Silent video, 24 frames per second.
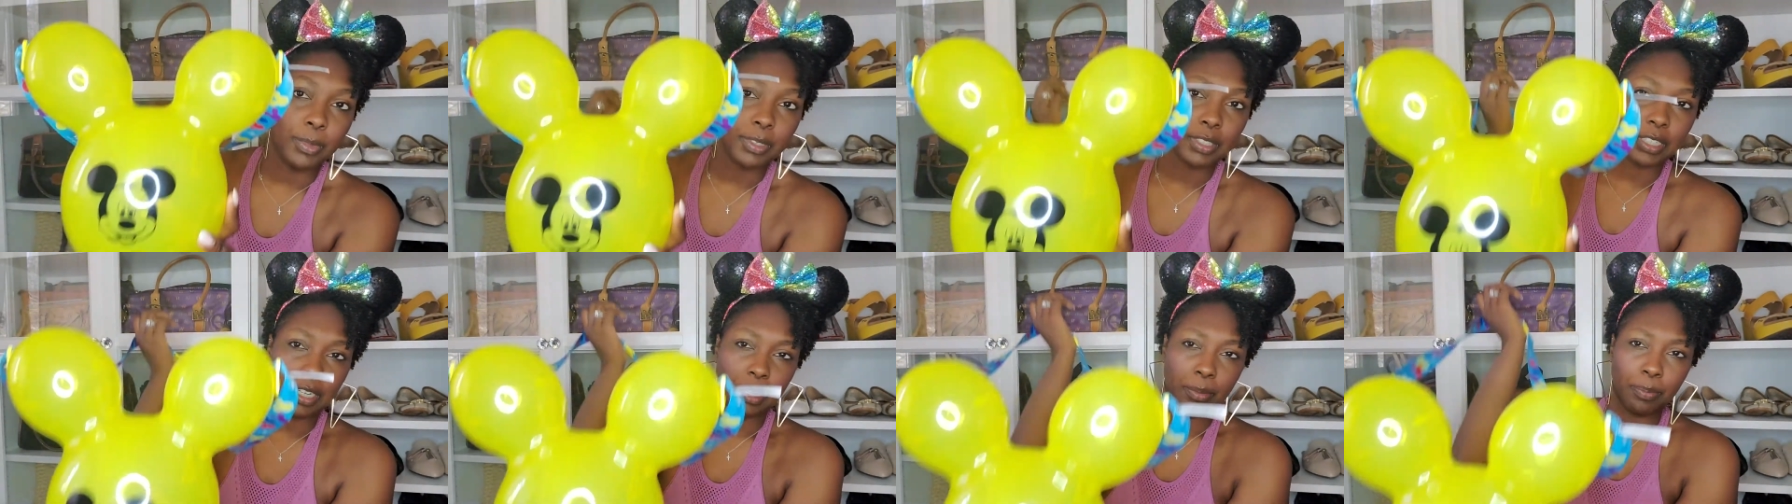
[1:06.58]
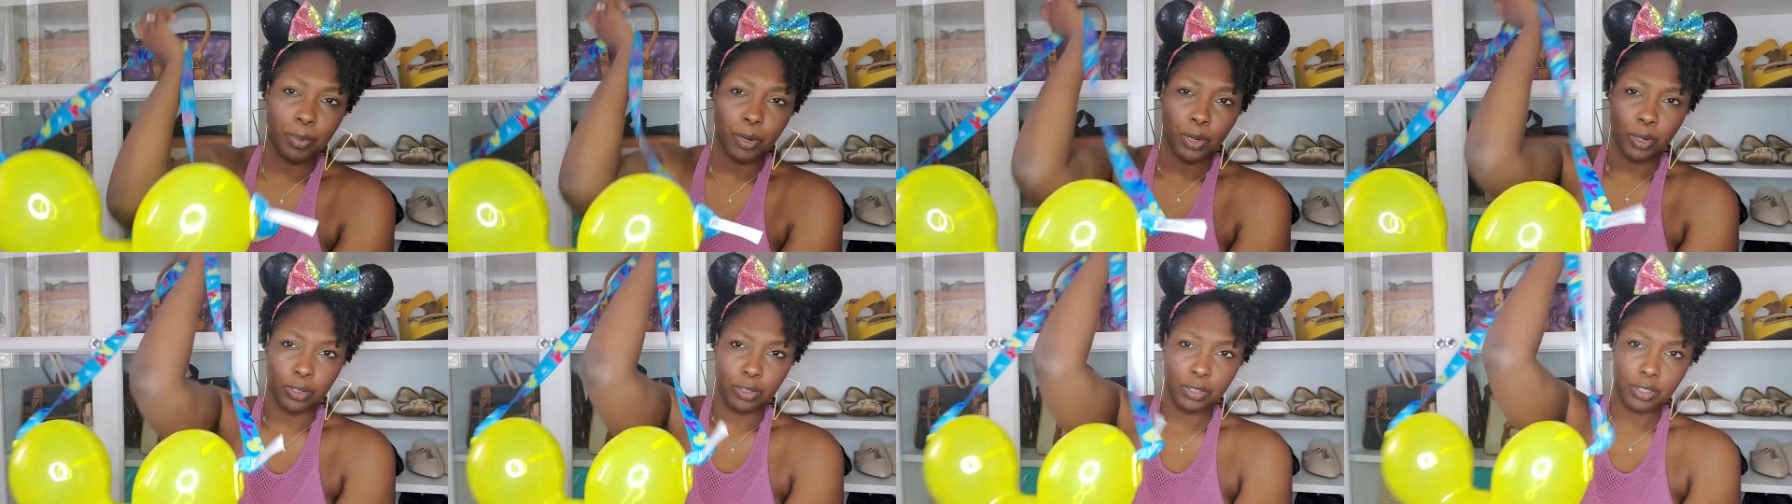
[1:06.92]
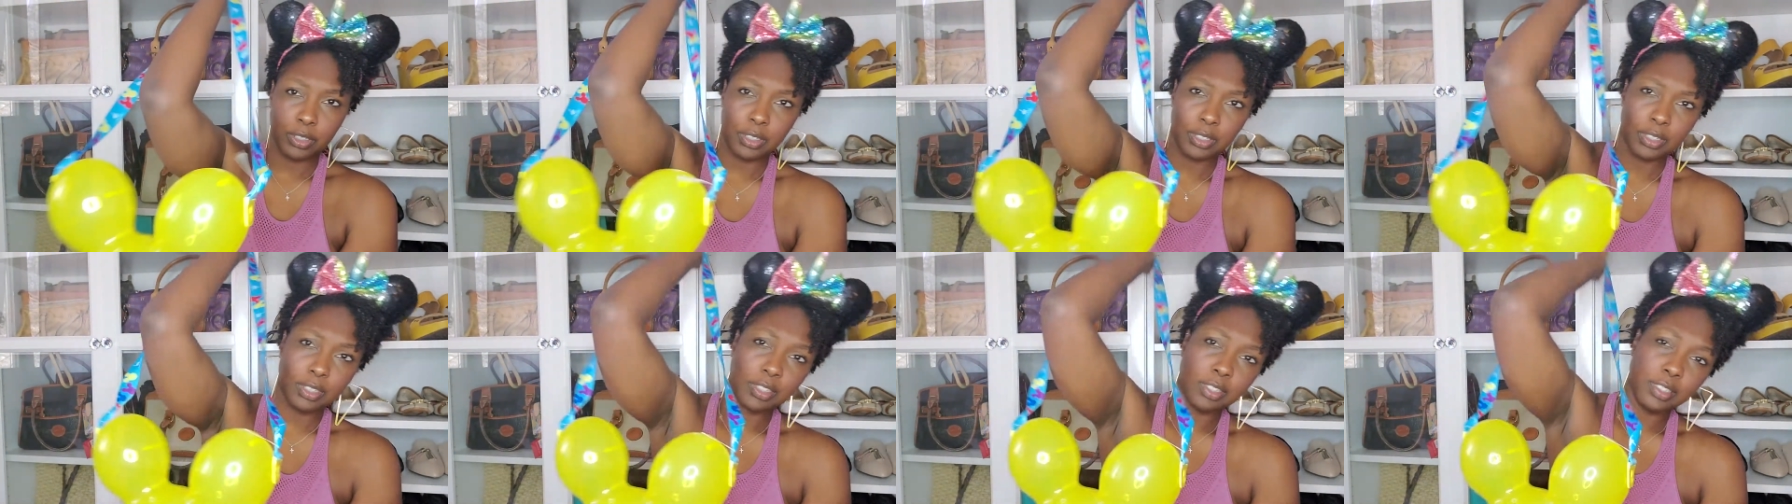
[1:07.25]
like a
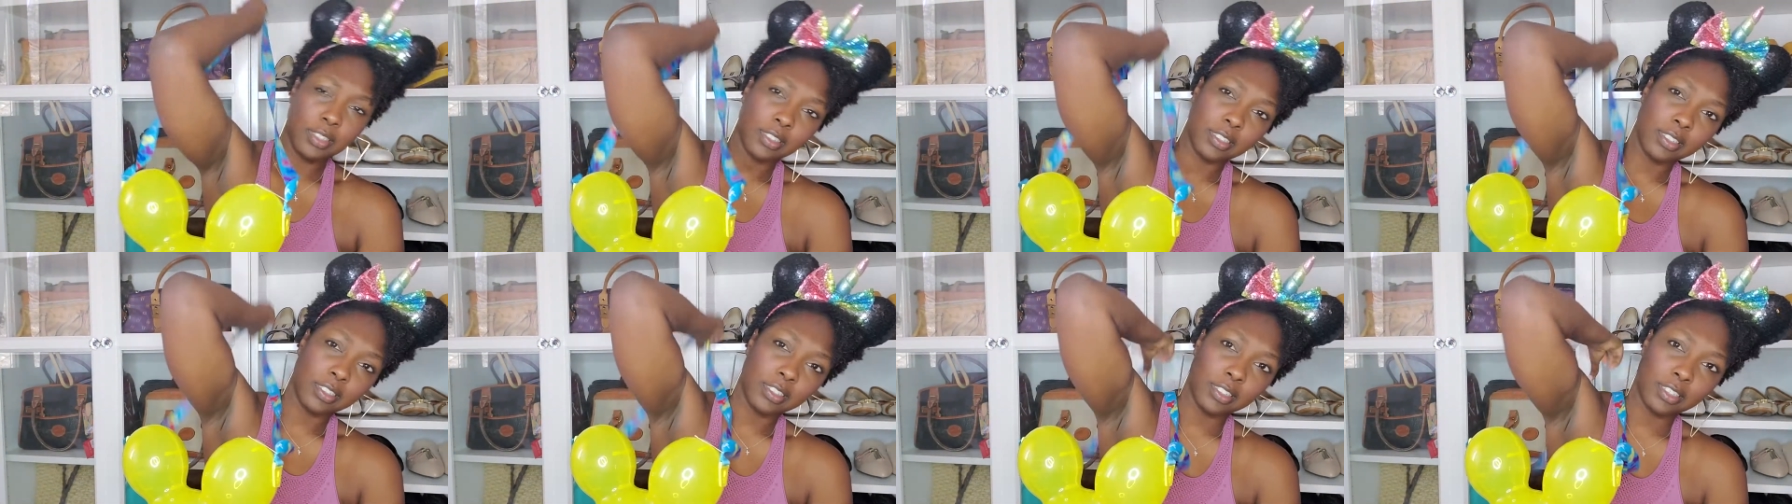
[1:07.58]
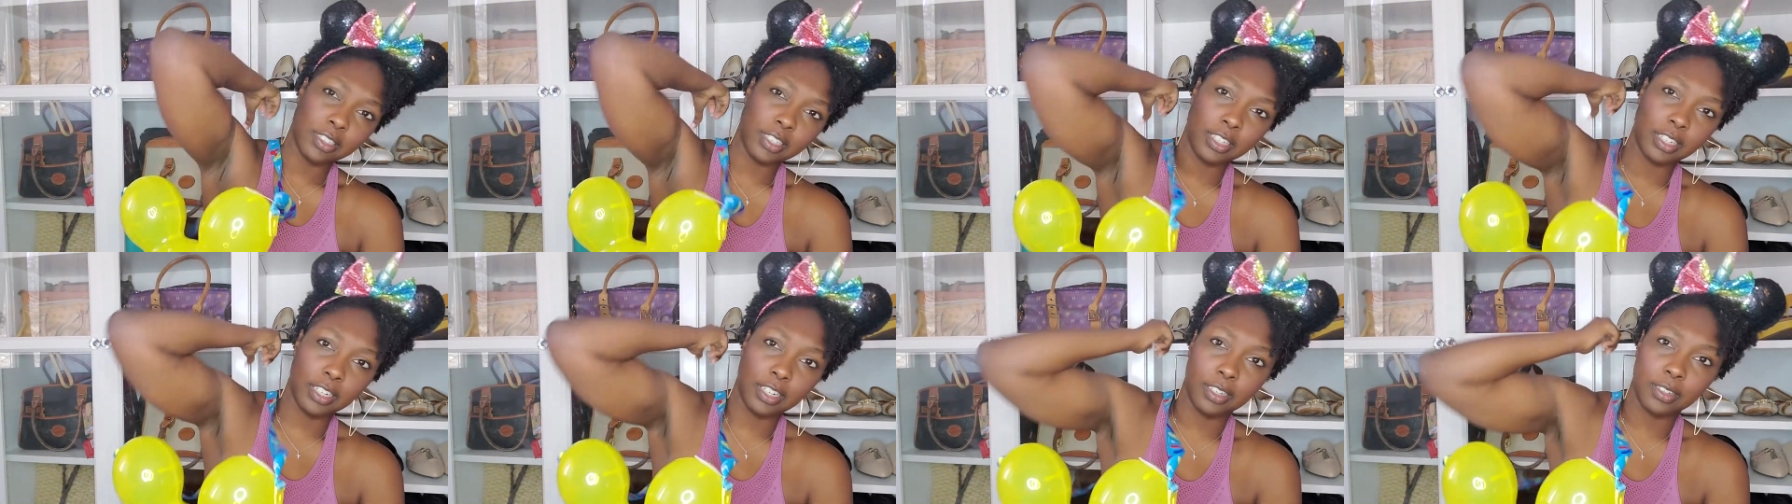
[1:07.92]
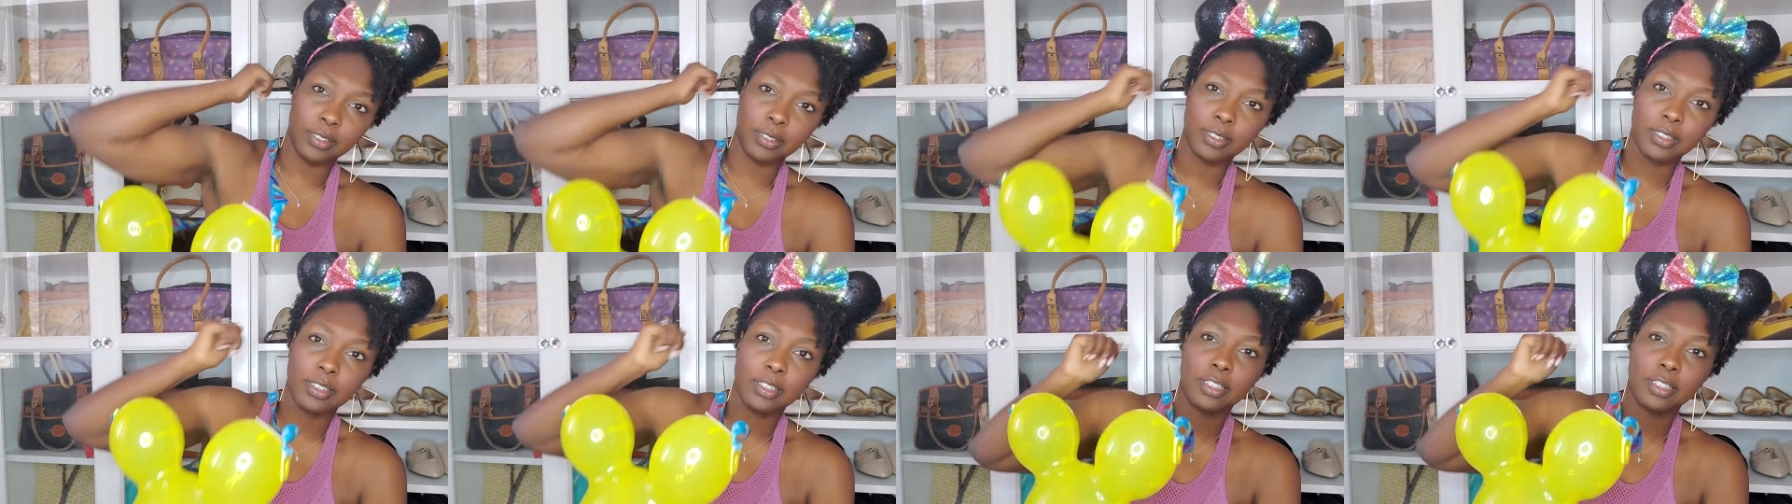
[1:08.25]
purse, you know?